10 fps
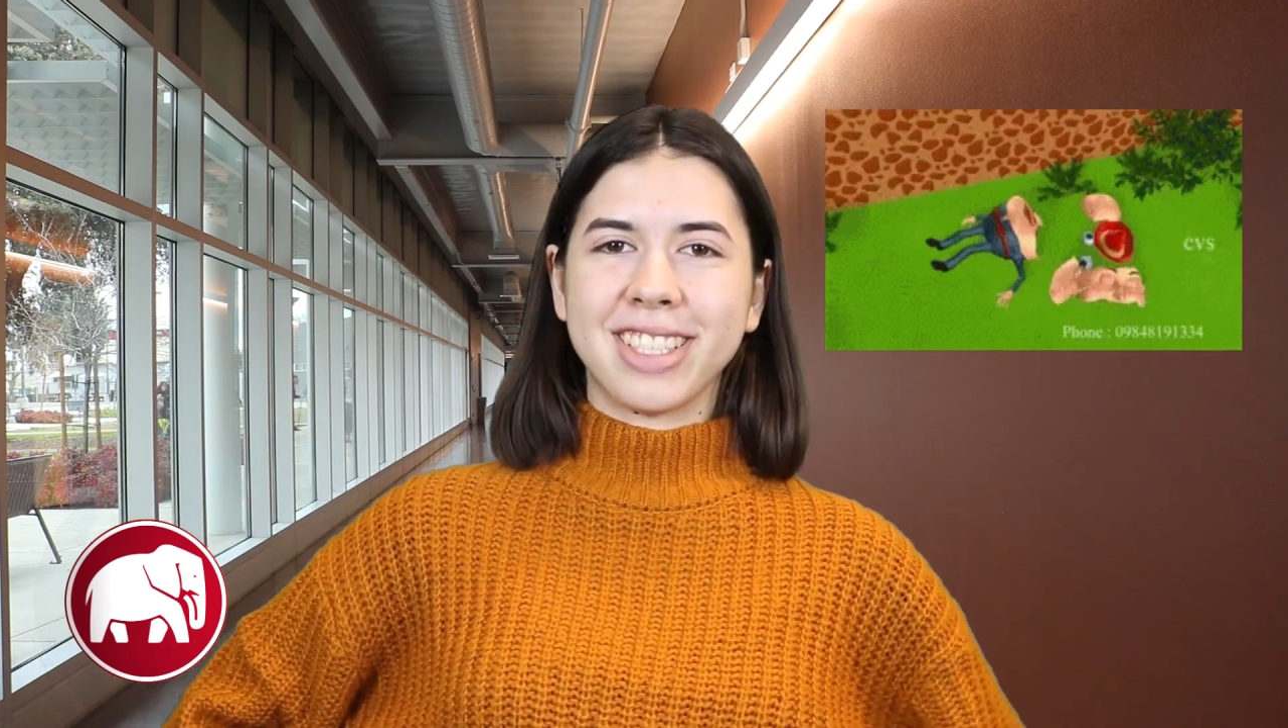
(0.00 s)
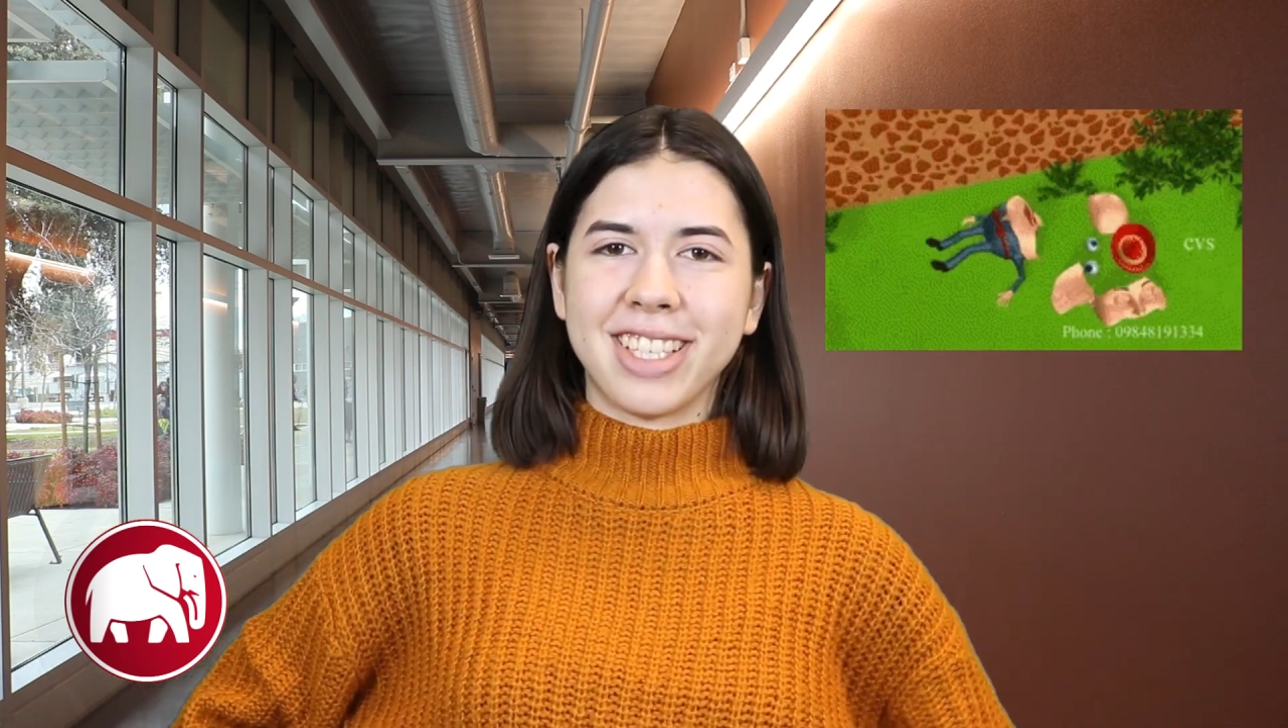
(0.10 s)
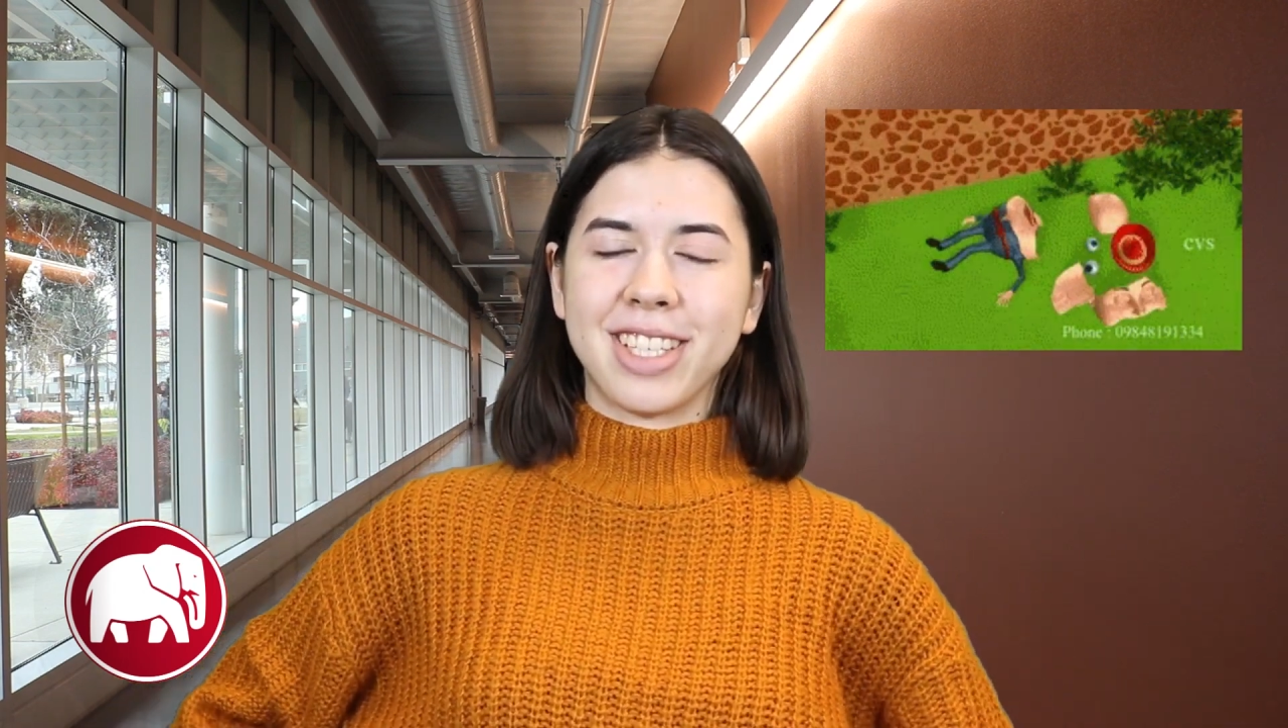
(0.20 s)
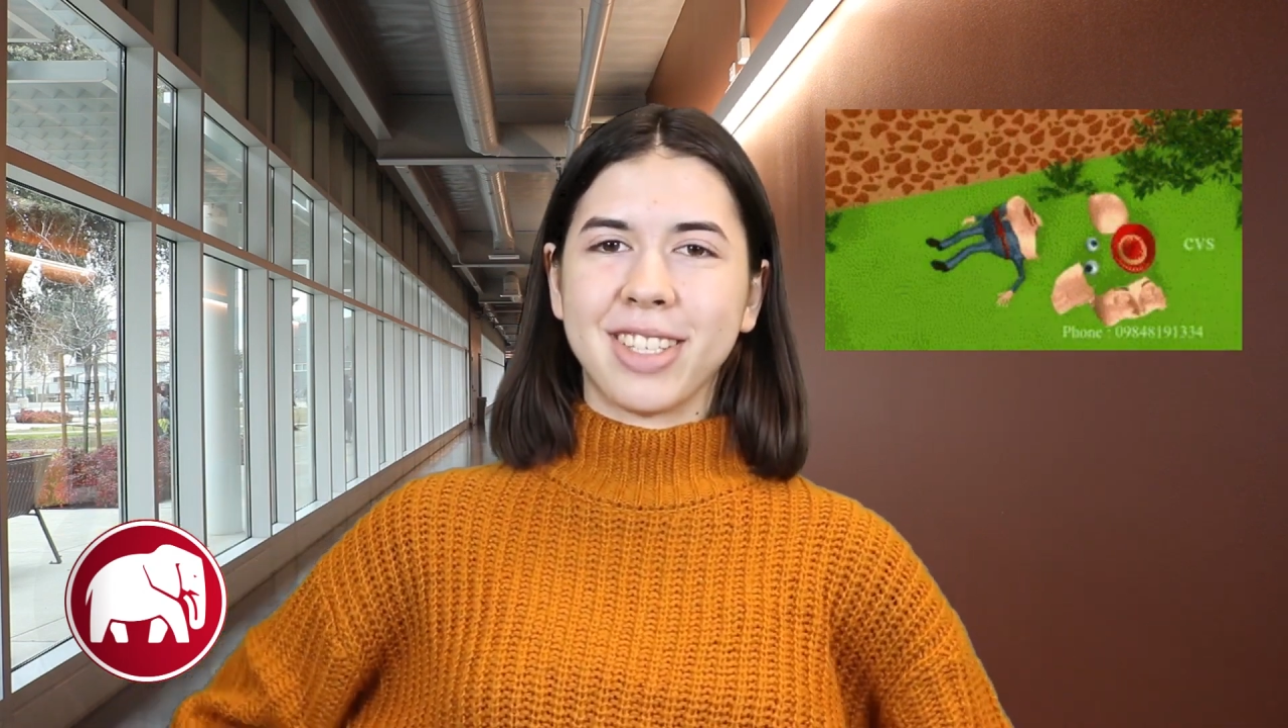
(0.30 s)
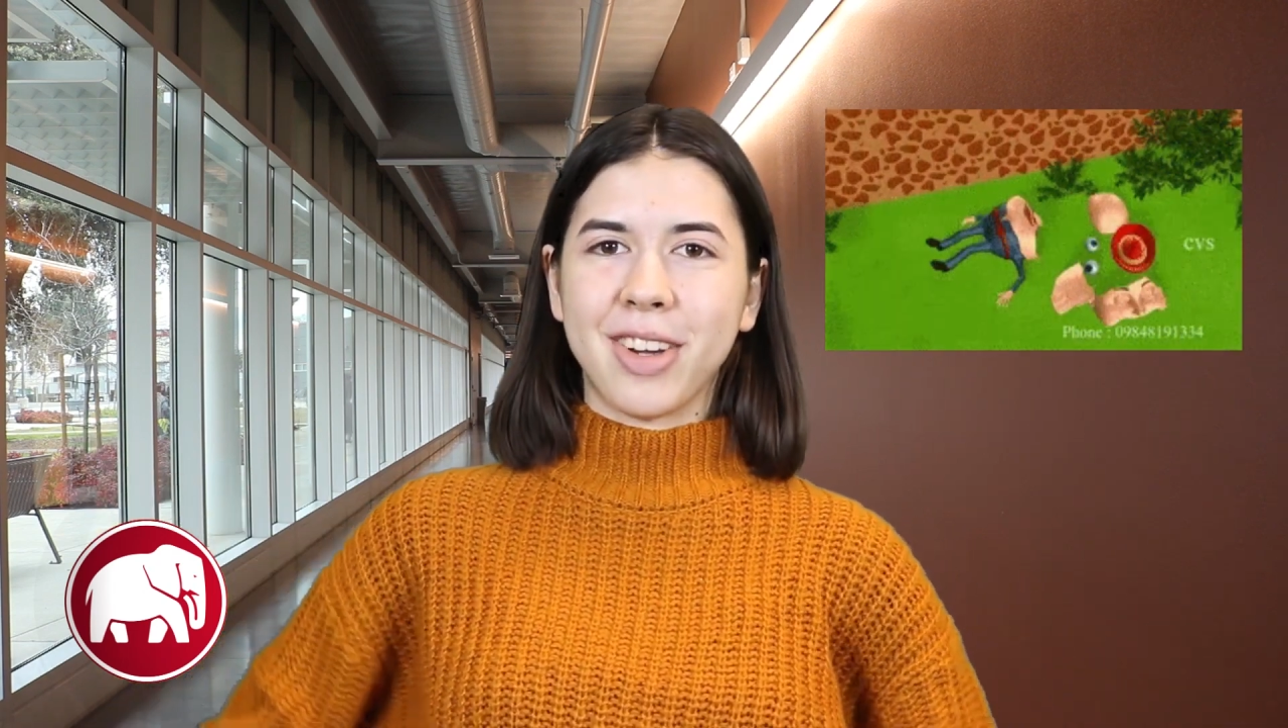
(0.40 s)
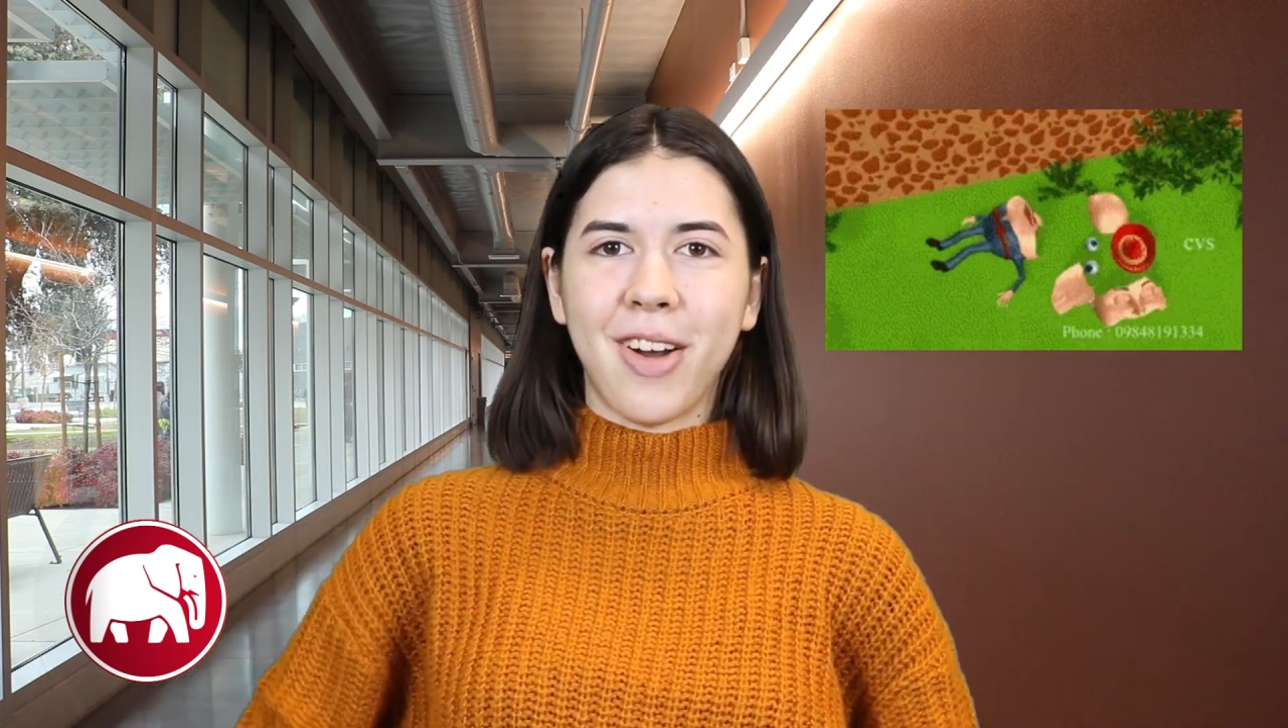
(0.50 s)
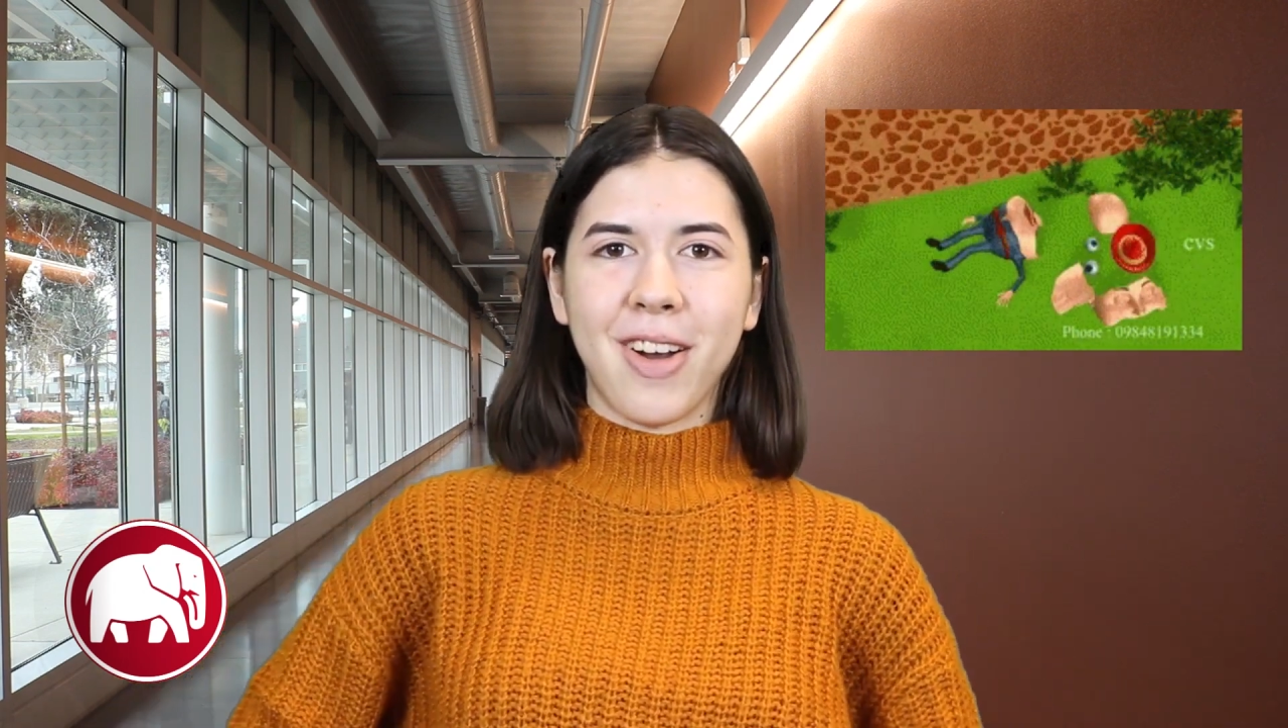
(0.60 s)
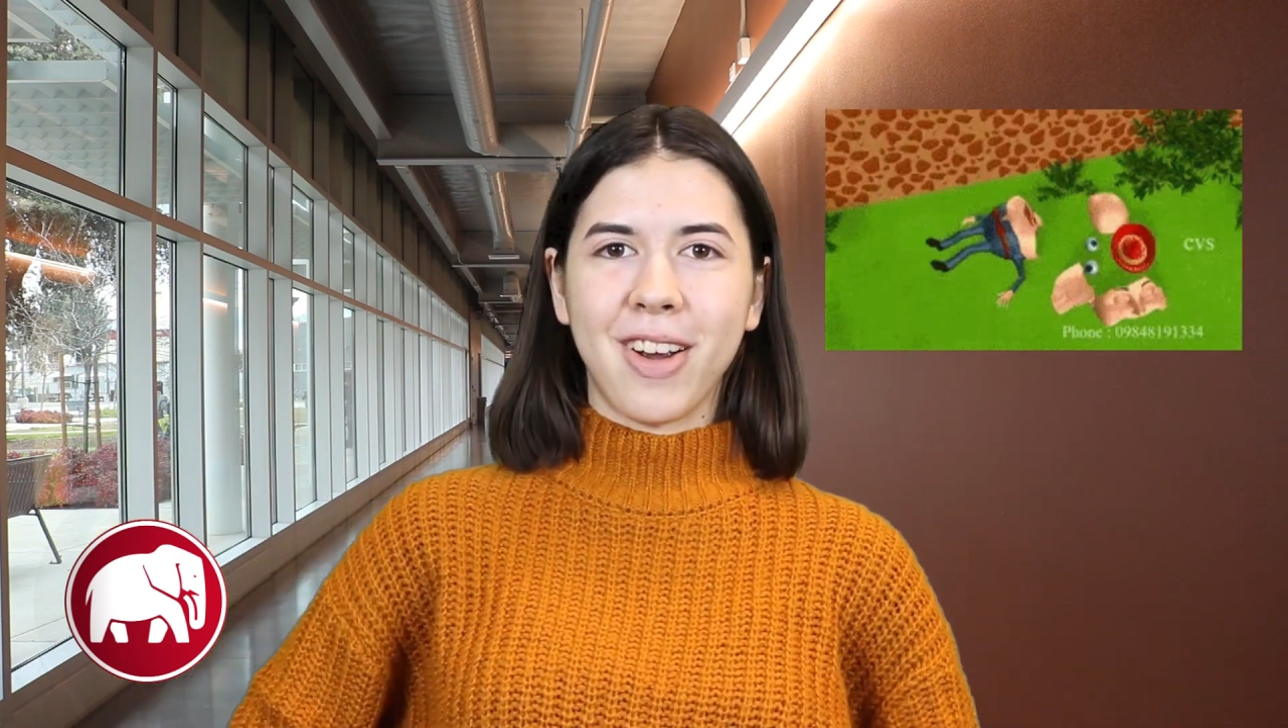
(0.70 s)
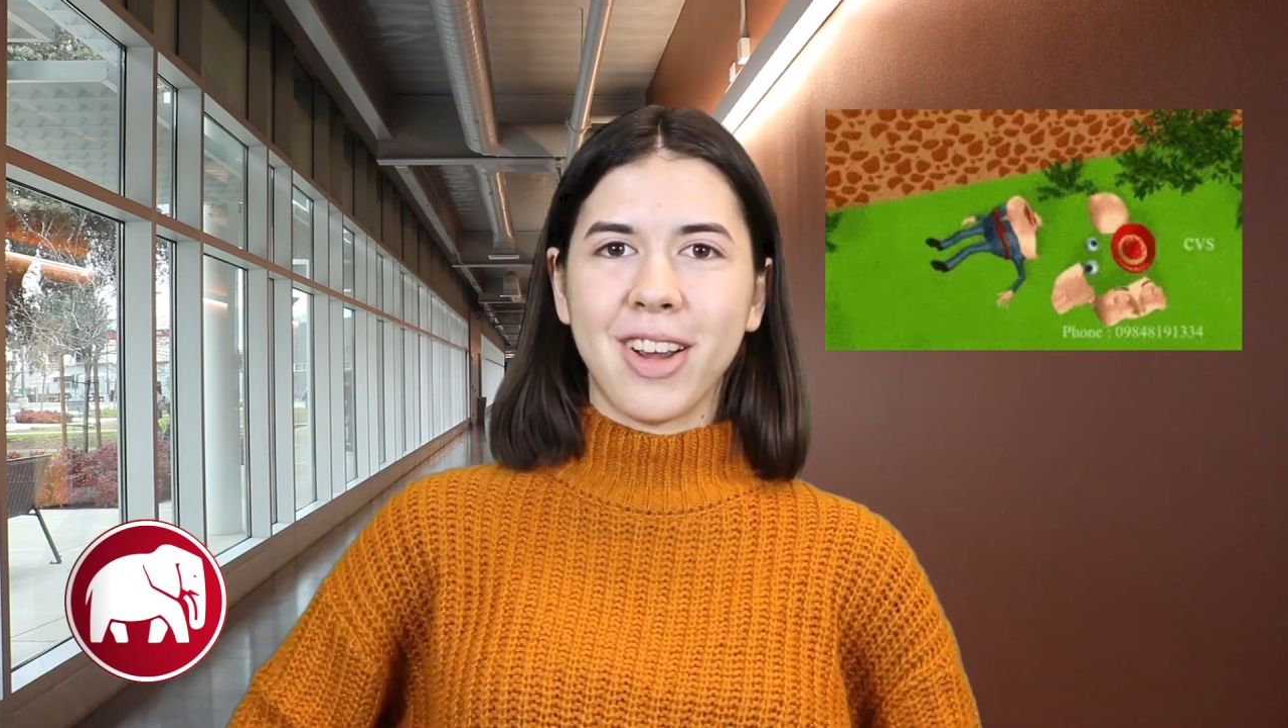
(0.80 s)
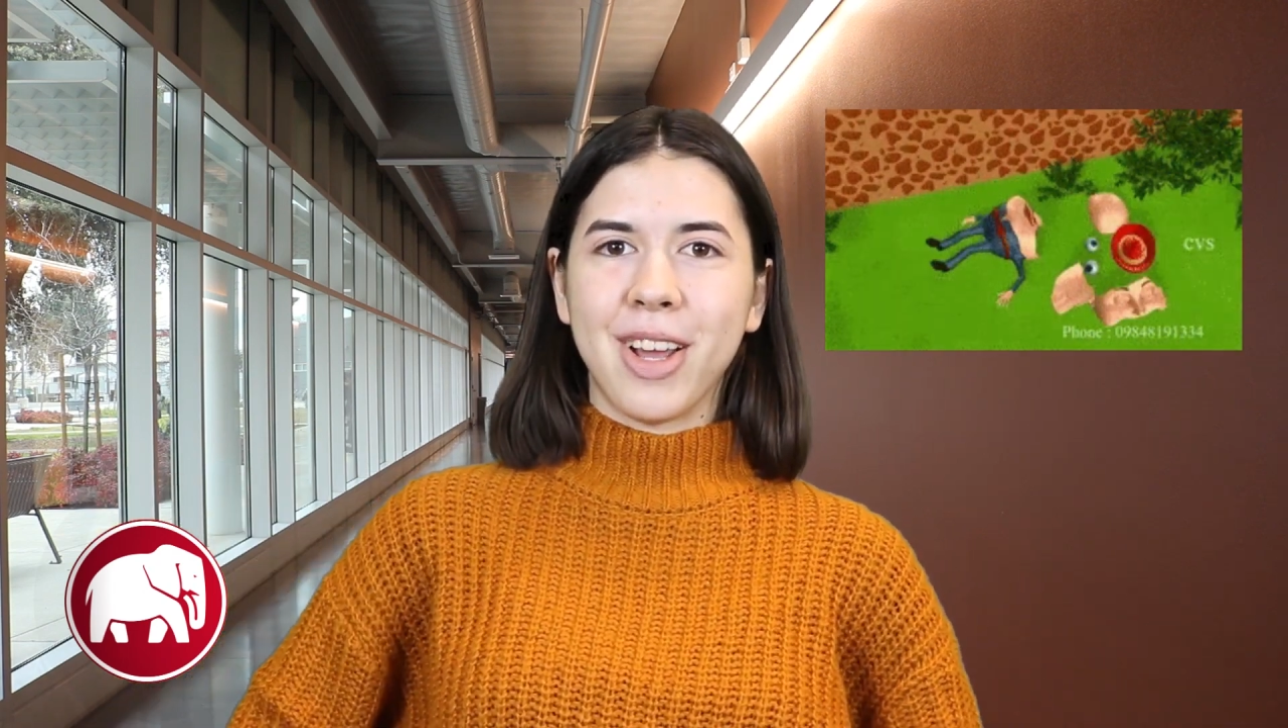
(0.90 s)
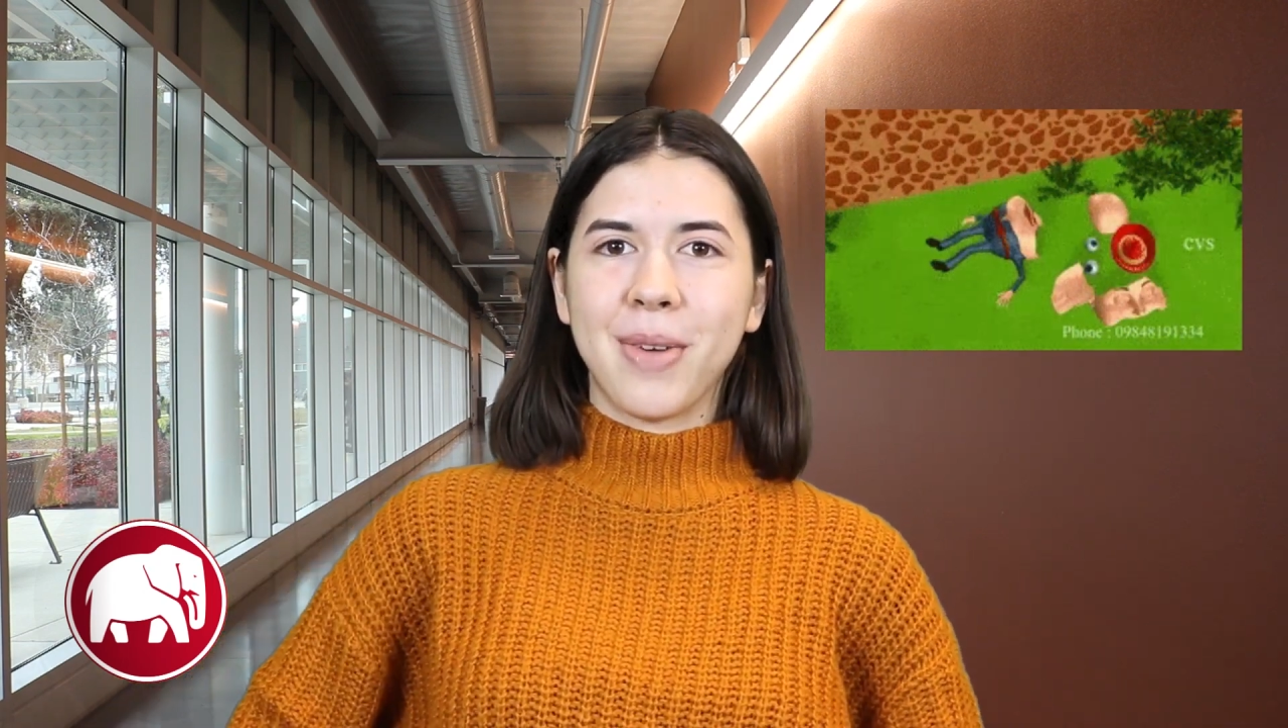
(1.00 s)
inside the car,